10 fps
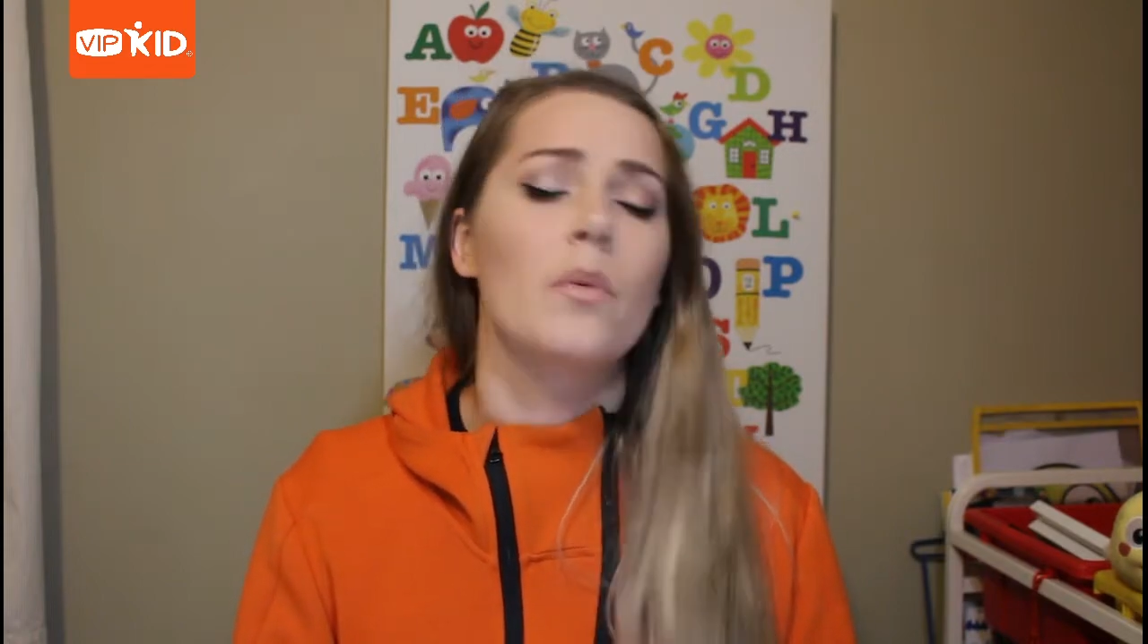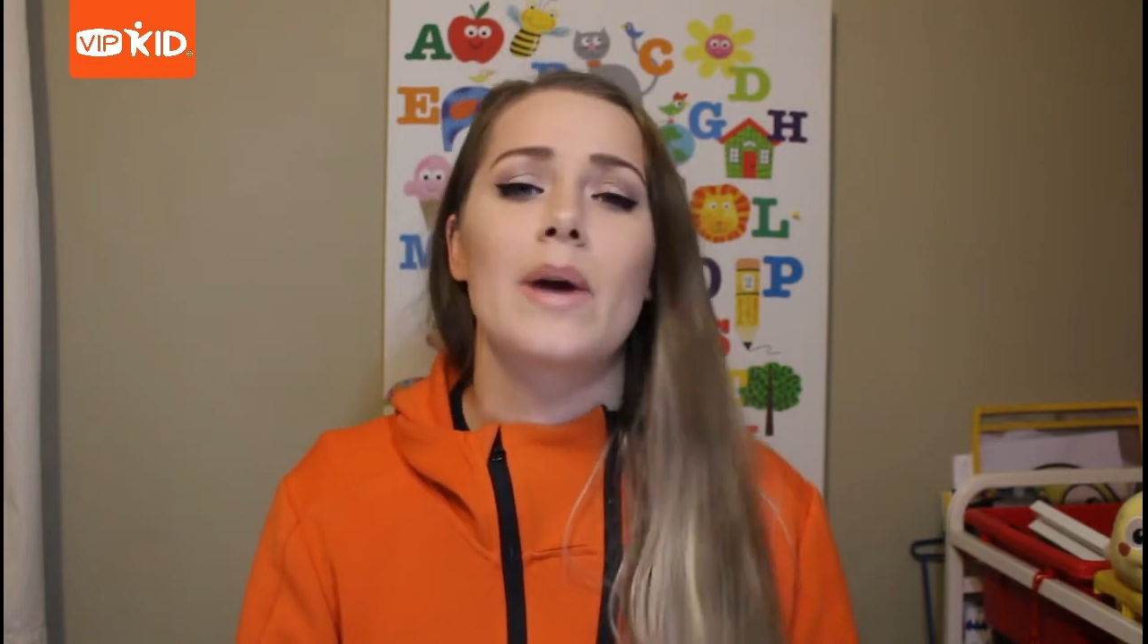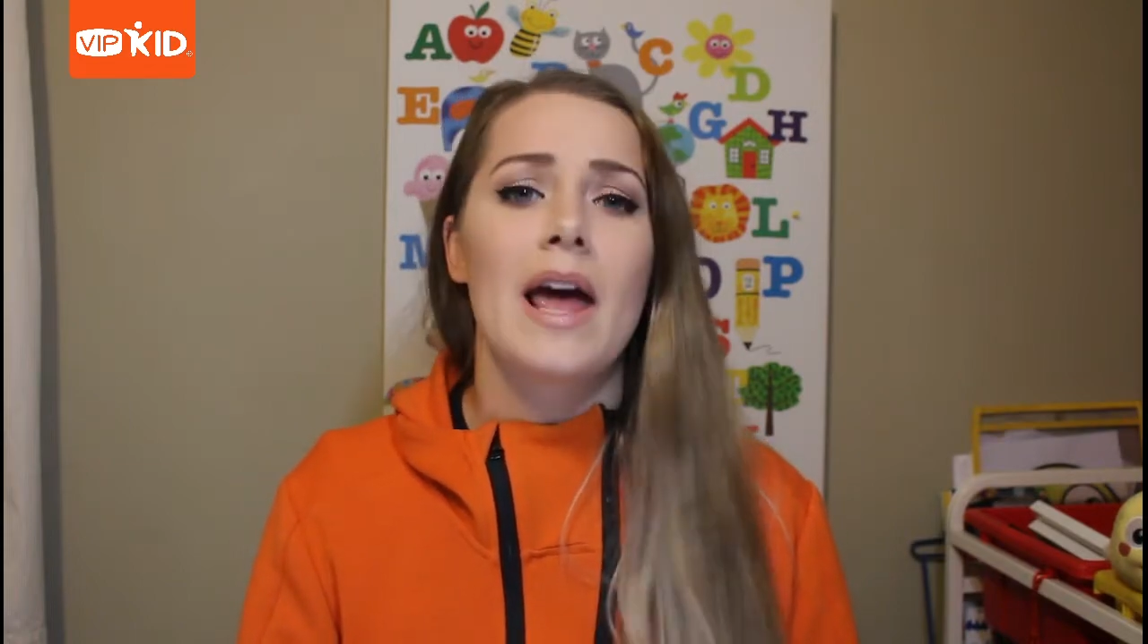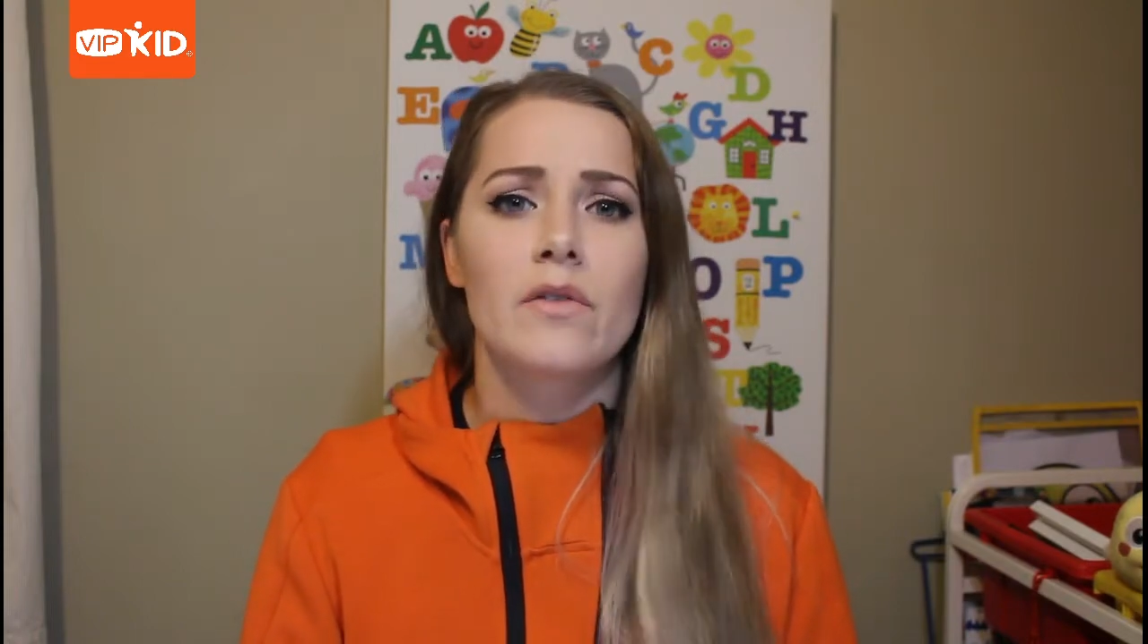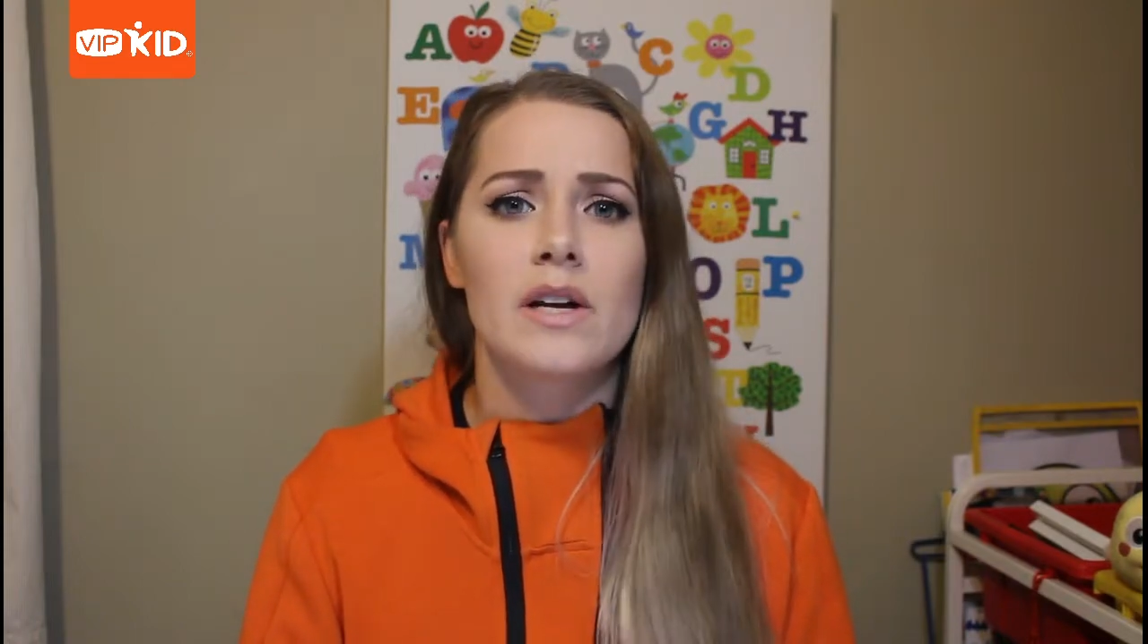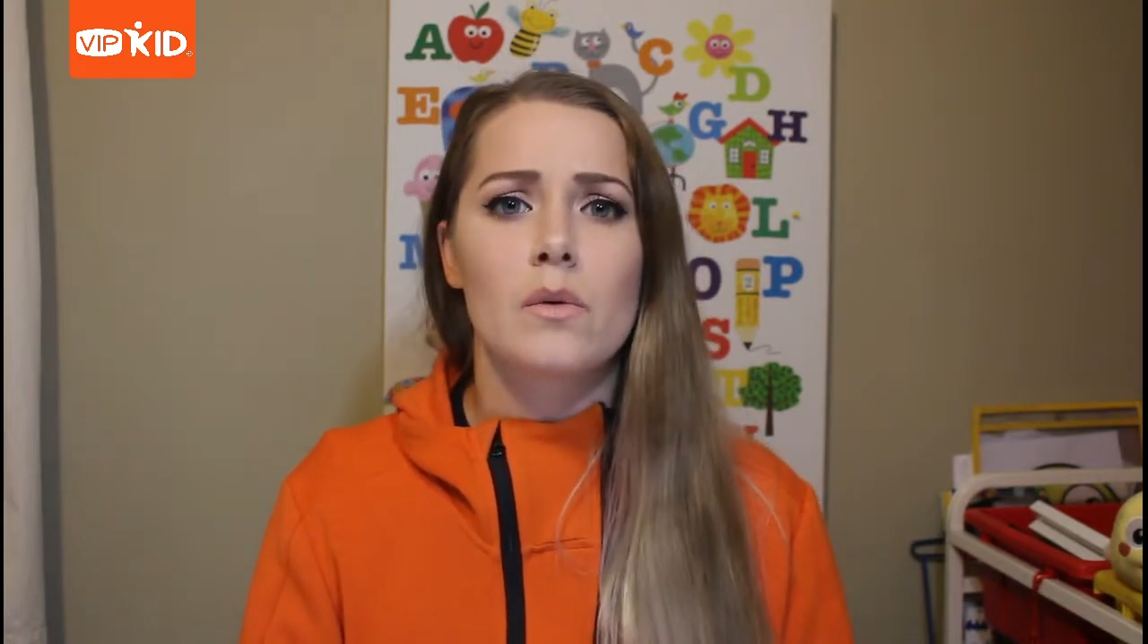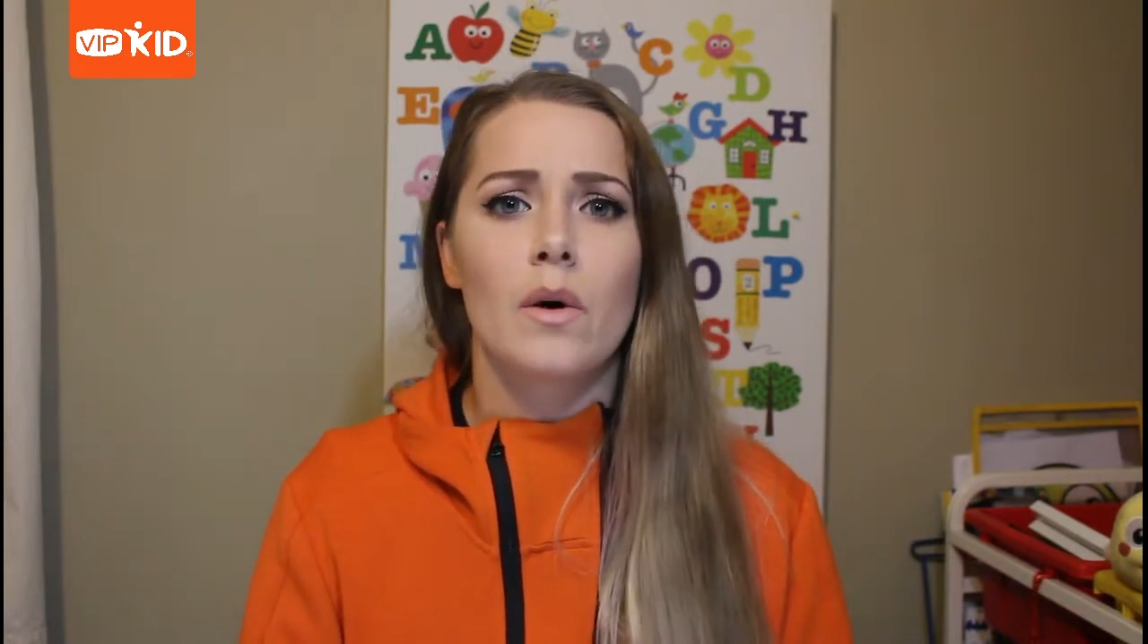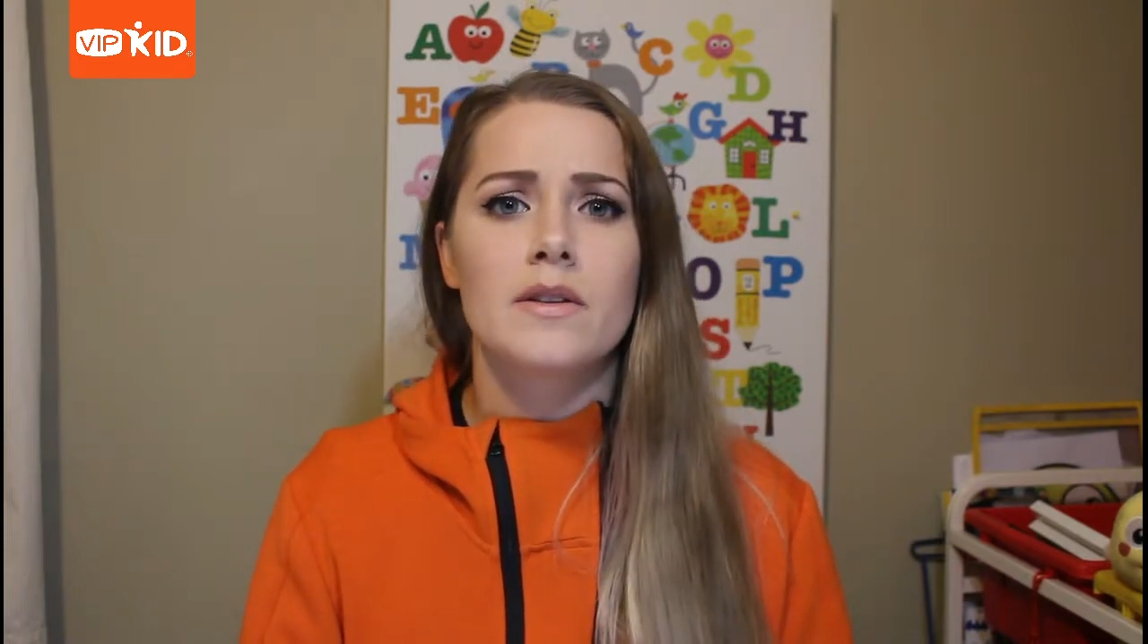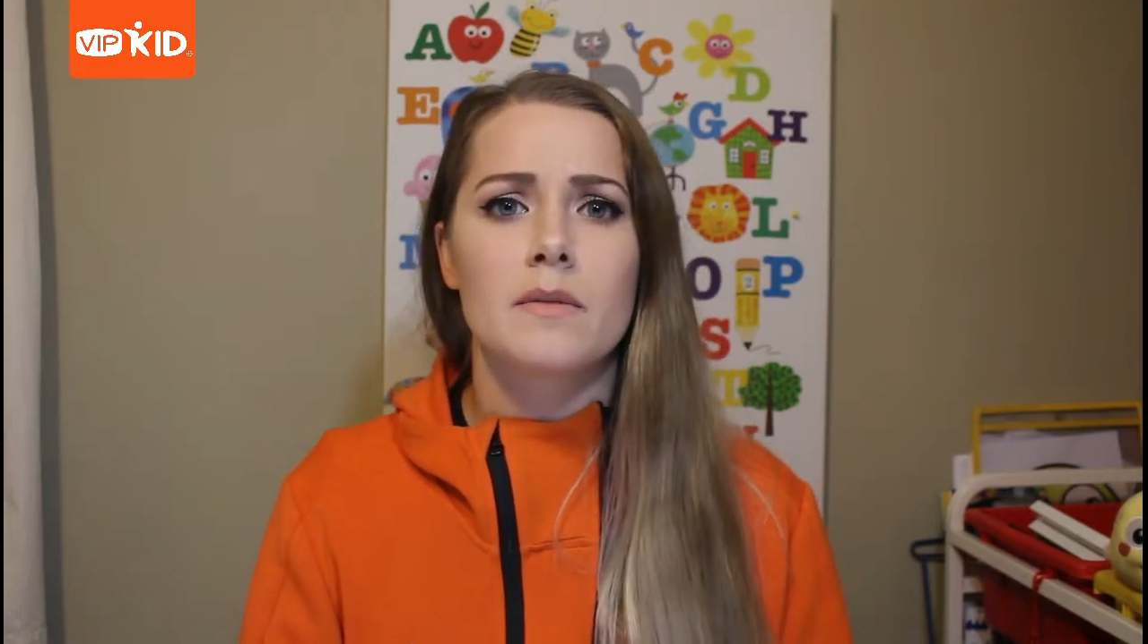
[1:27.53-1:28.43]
But whenever he wants